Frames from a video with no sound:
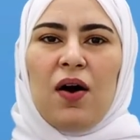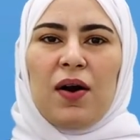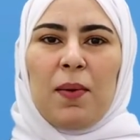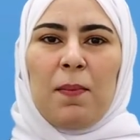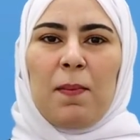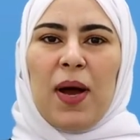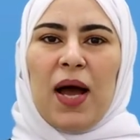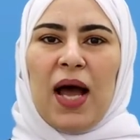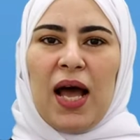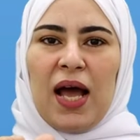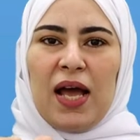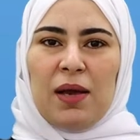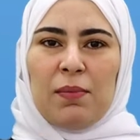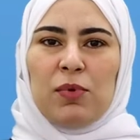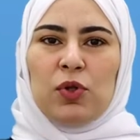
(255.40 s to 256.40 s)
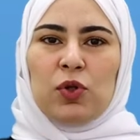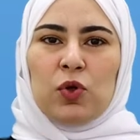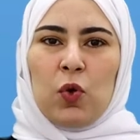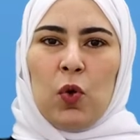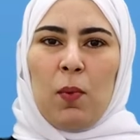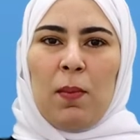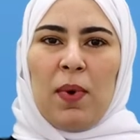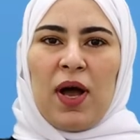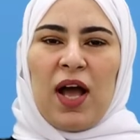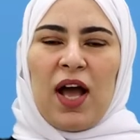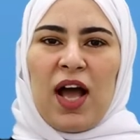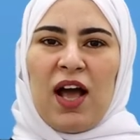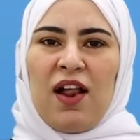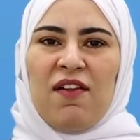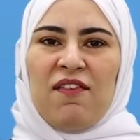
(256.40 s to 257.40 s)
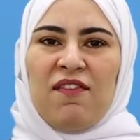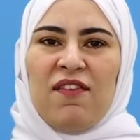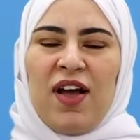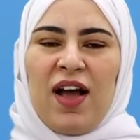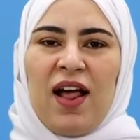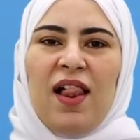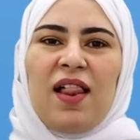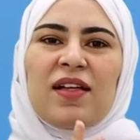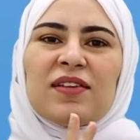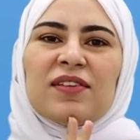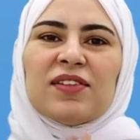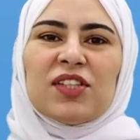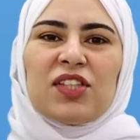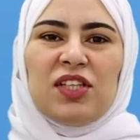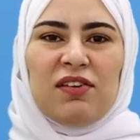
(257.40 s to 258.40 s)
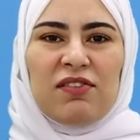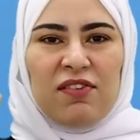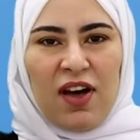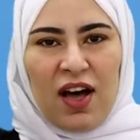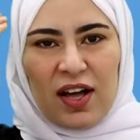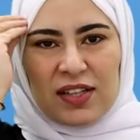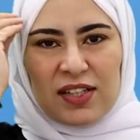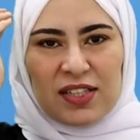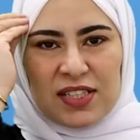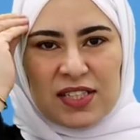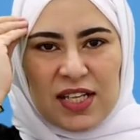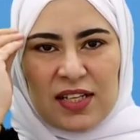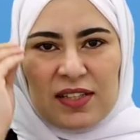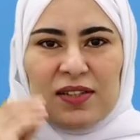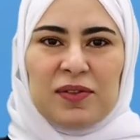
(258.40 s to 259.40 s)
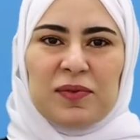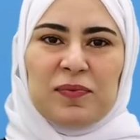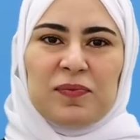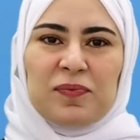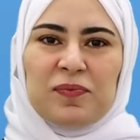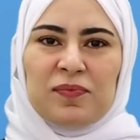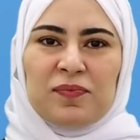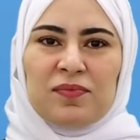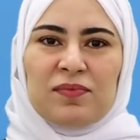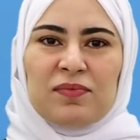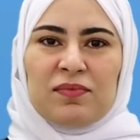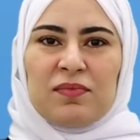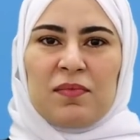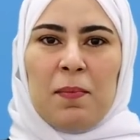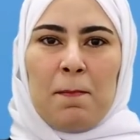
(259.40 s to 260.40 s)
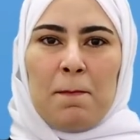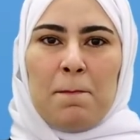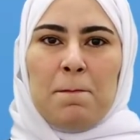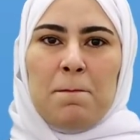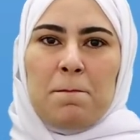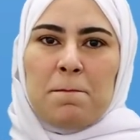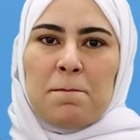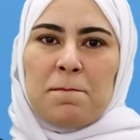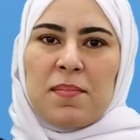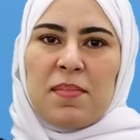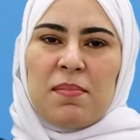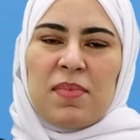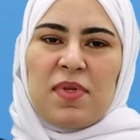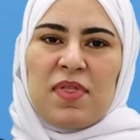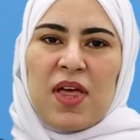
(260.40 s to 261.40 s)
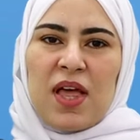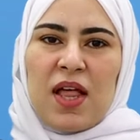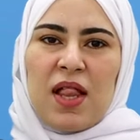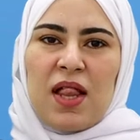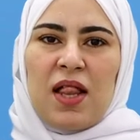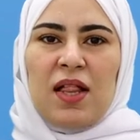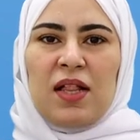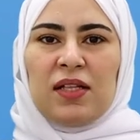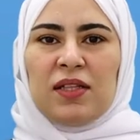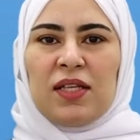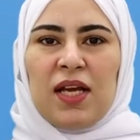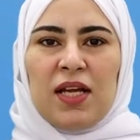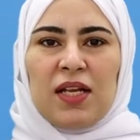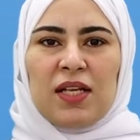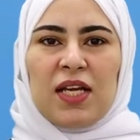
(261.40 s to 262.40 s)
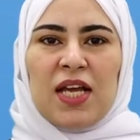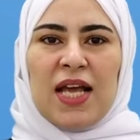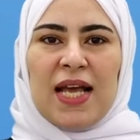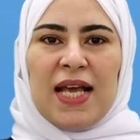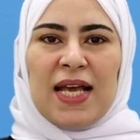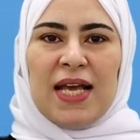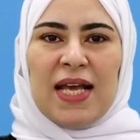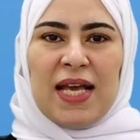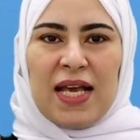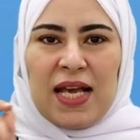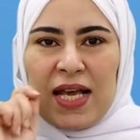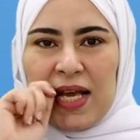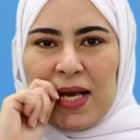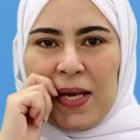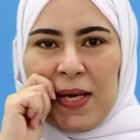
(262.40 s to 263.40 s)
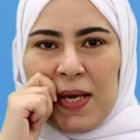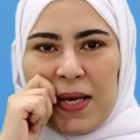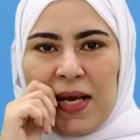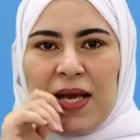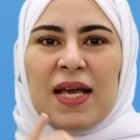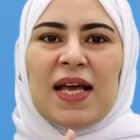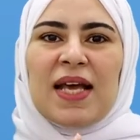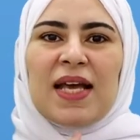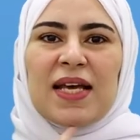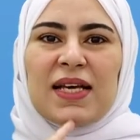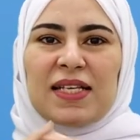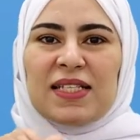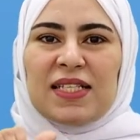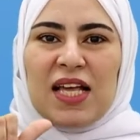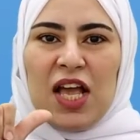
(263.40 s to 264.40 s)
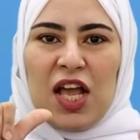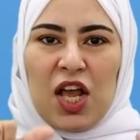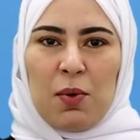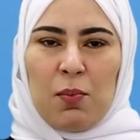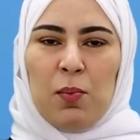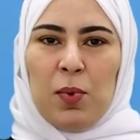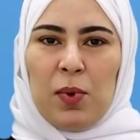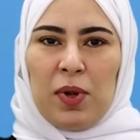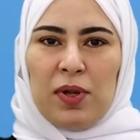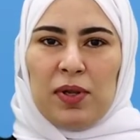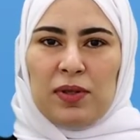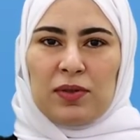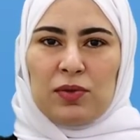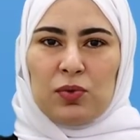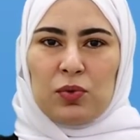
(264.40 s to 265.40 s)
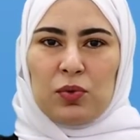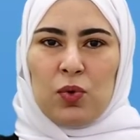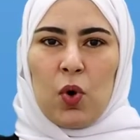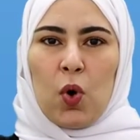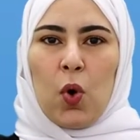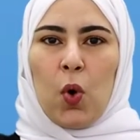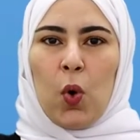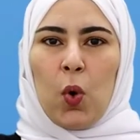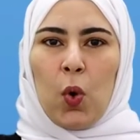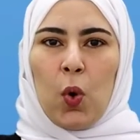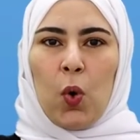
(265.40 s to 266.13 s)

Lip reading: the word understand express the ability. Here's another example. He is able to go to the store on his own. Notice that we used